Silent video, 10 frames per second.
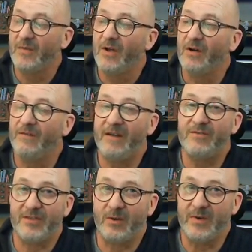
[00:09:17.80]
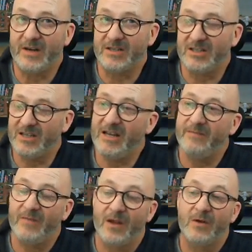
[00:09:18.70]
of everything we can
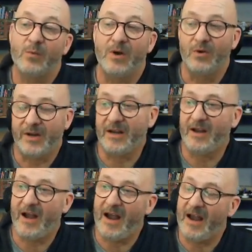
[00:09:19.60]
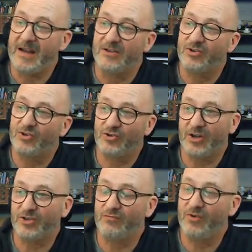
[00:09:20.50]
see. We're looking at a
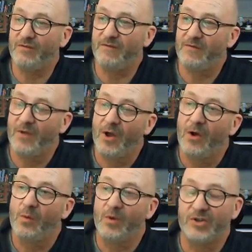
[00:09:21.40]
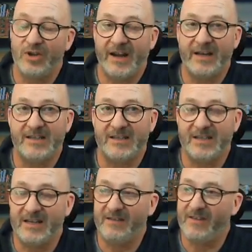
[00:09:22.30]
truss roof. We're checking to
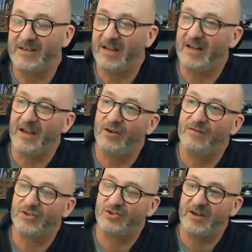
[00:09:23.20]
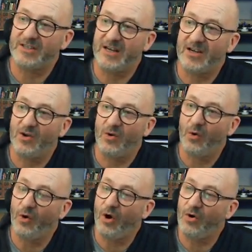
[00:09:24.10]
see if there's any overstressing
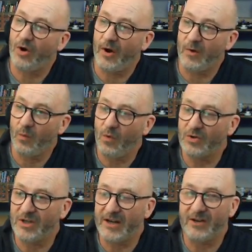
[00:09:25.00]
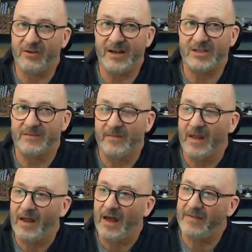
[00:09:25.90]
or ongoing water ingress.
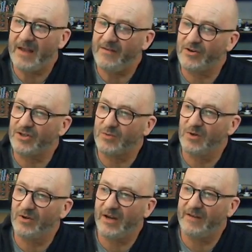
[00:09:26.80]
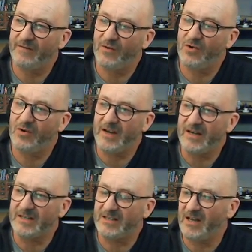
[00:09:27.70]
And the evidence we're looking for
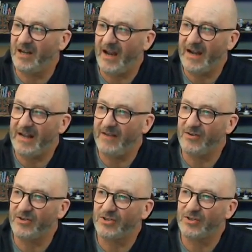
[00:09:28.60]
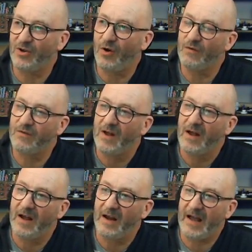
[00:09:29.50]
is any evidence of
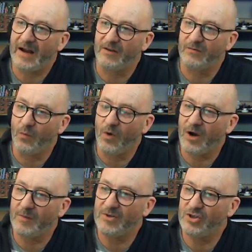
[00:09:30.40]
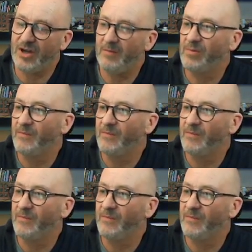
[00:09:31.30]
a lack of workmanship